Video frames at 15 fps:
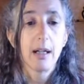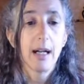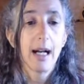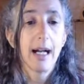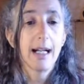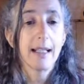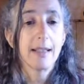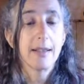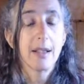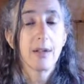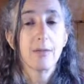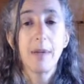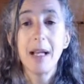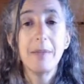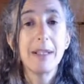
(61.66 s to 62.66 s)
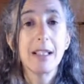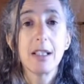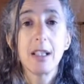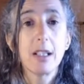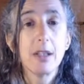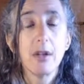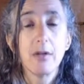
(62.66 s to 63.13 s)
And maybe it's
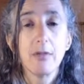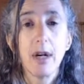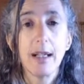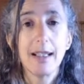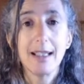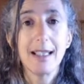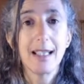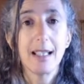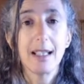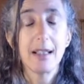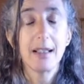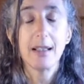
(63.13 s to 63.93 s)
just not right to